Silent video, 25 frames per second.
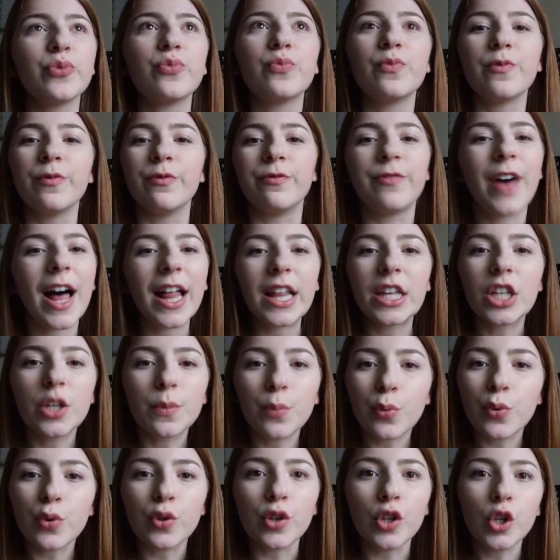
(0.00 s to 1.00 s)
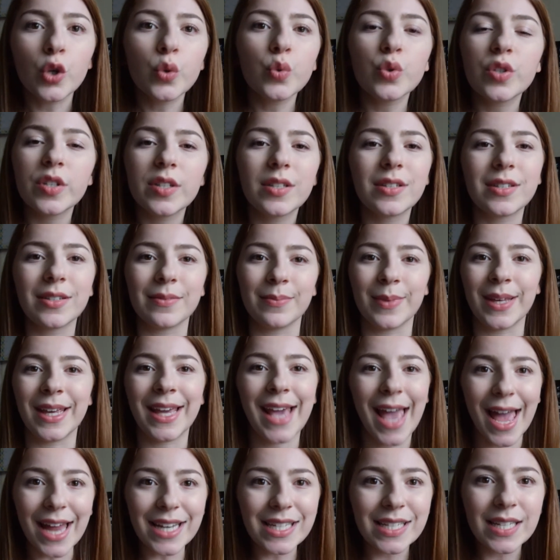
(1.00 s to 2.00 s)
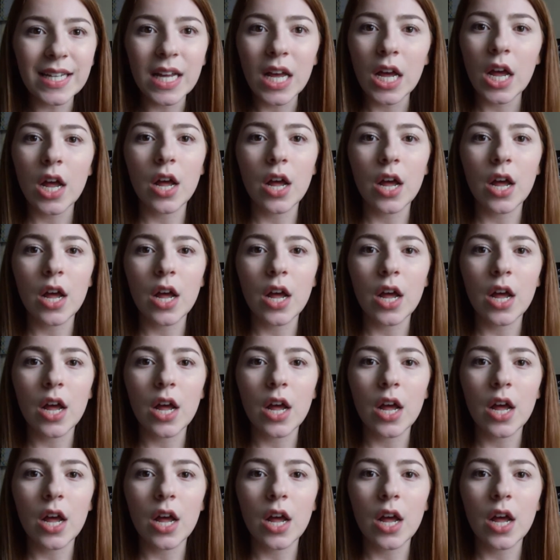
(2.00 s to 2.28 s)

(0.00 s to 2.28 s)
valuable loot to get.